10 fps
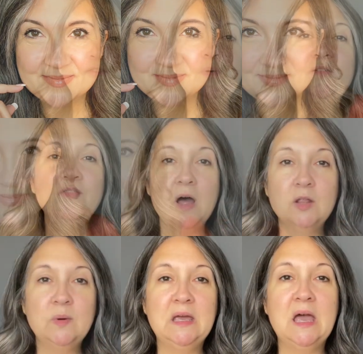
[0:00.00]
been
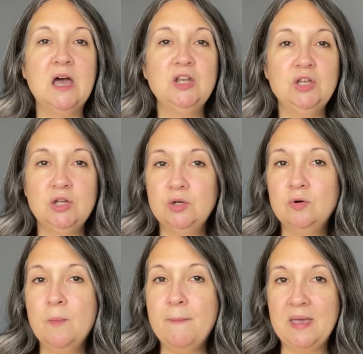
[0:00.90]
following a
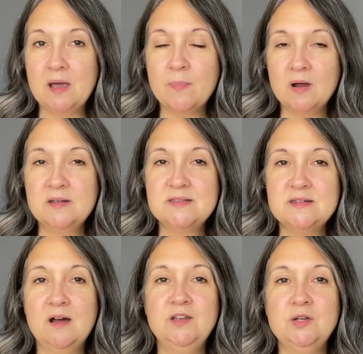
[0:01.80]
new makeup artist
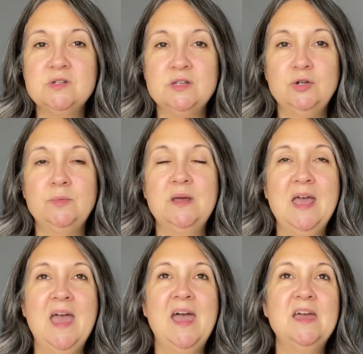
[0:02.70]
on YouTube
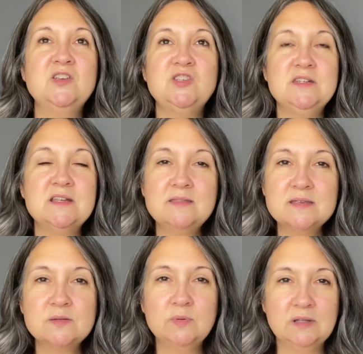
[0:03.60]
and she did
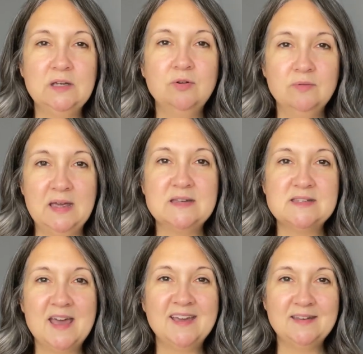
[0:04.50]
this really great
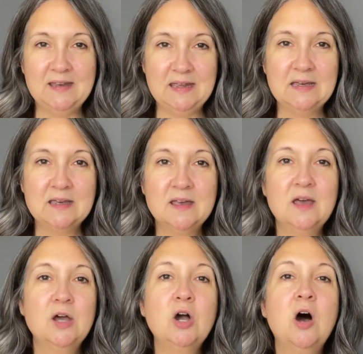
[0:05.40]
technique
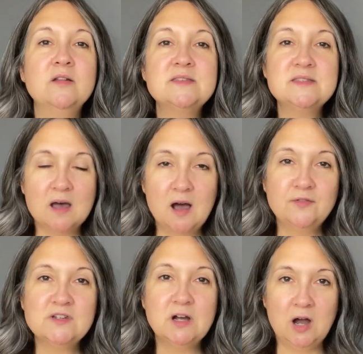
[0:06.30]
called
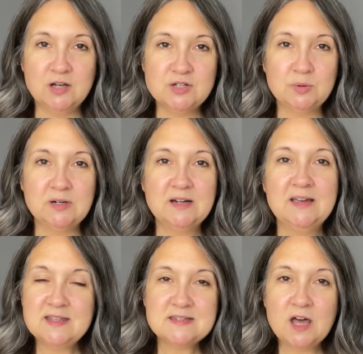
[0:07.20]
soft contour.
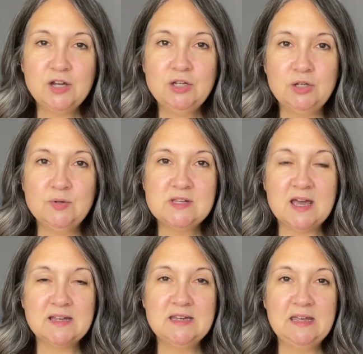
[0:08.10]
It's not a new
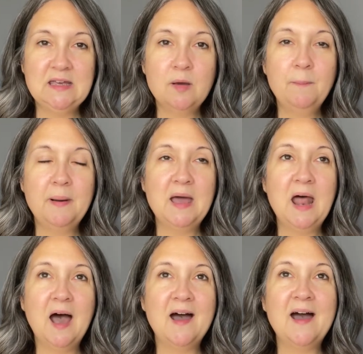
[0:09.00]
technique, but
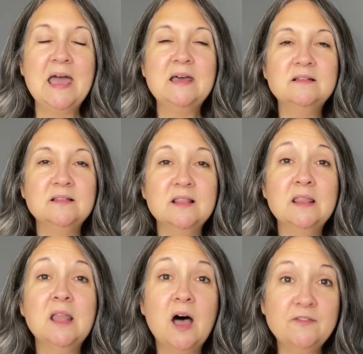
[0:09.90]
I
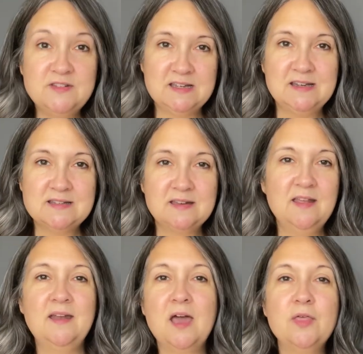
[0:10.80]
loved it.
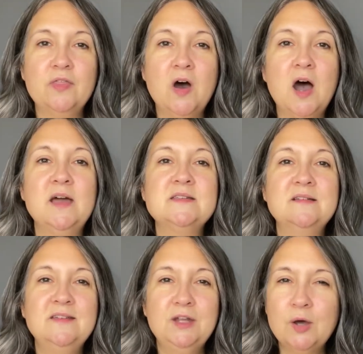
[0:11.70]
And I thought,
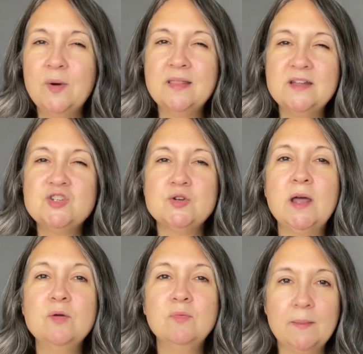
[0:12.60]
you know what, let's try
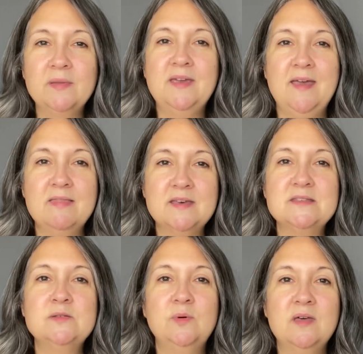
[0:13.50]
to replicate
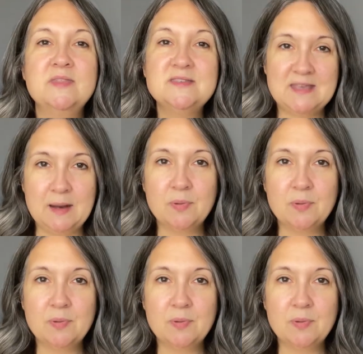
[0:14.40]
this with Seint